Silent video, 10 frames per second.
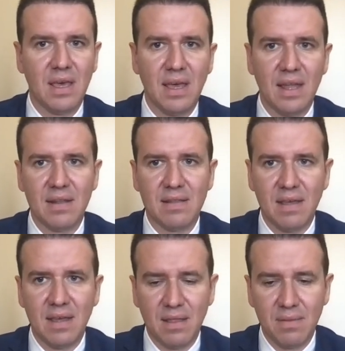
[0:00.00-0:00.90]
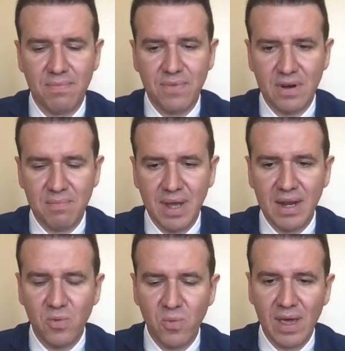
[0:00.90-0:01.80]
And there are
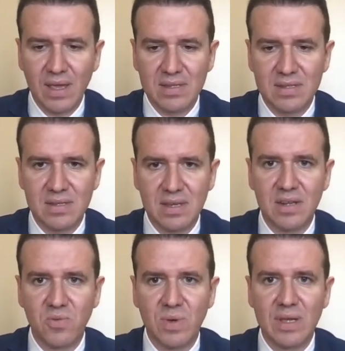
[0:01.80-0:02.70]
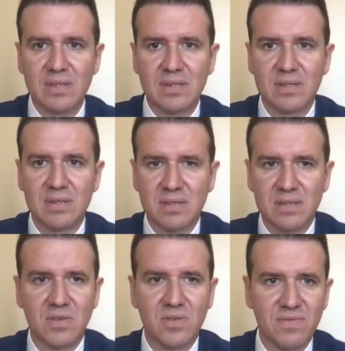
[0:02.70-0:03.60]
many ways in which
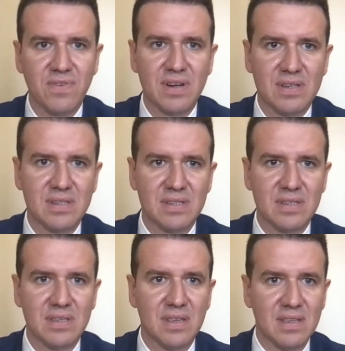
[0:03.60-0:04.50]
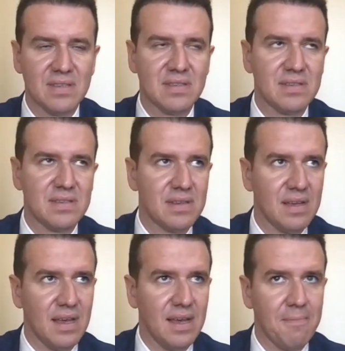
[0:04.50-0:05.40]
the university is
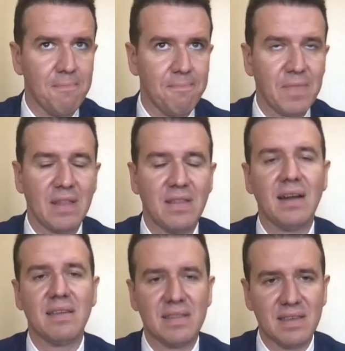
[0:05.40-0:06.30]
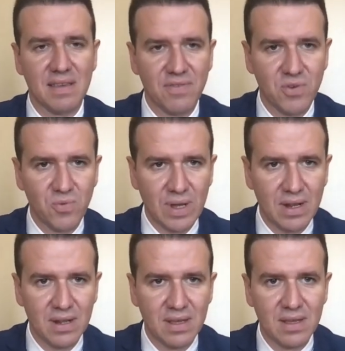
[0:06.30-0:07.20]
targeting, if you will,